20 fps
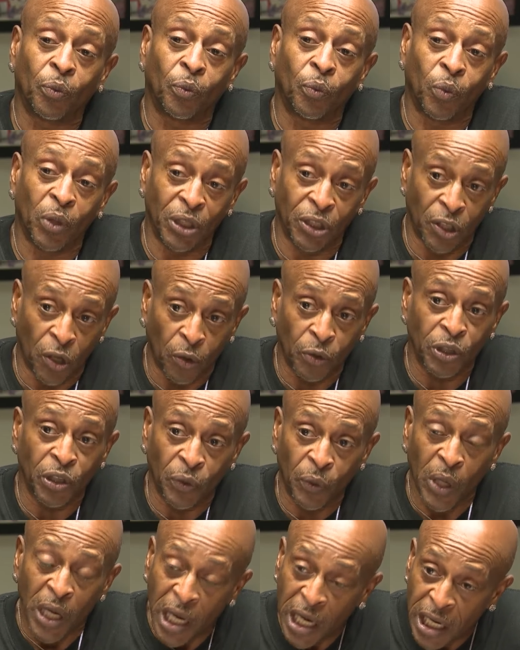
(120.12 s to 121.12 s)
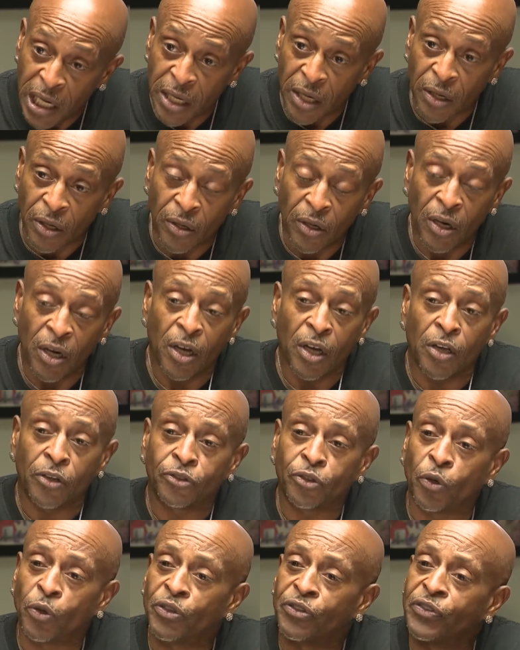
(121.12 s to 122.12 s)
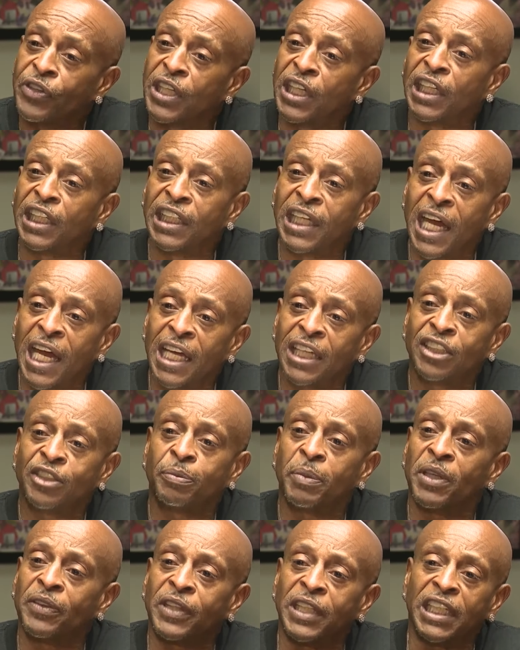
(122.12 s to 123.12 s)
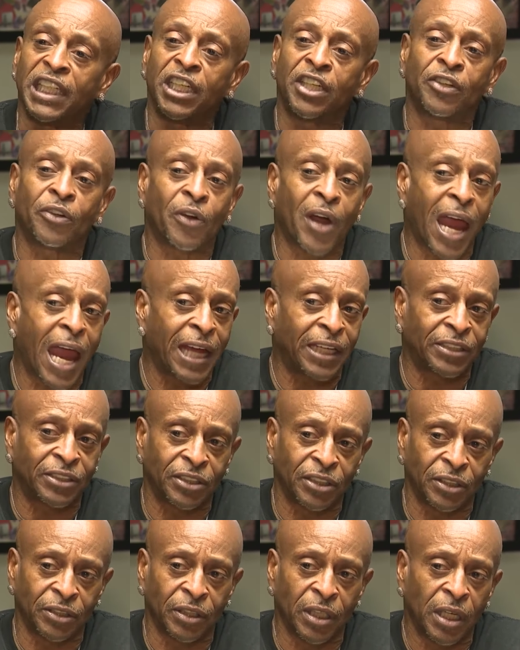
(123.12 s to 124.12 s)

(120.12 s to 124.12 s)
we know you're here. So it's the engagement, the interaction,